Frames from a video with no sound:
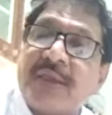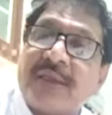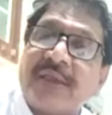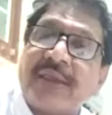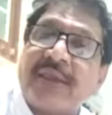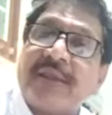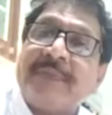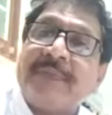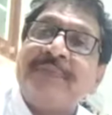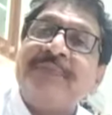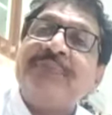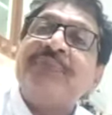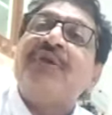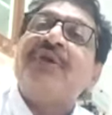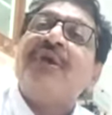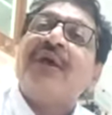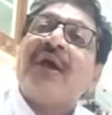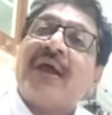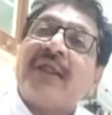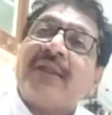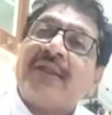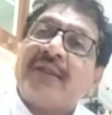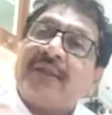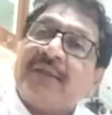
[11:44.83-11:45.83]
again.
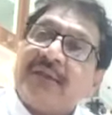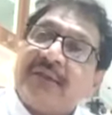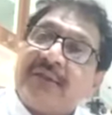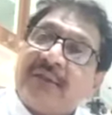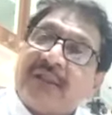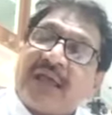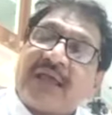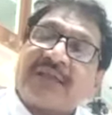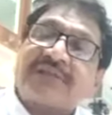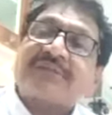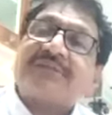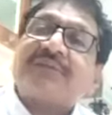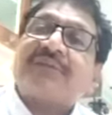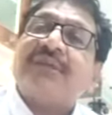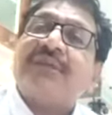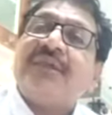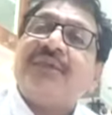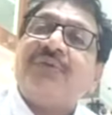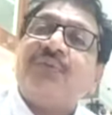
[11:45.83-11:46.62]
And lastly,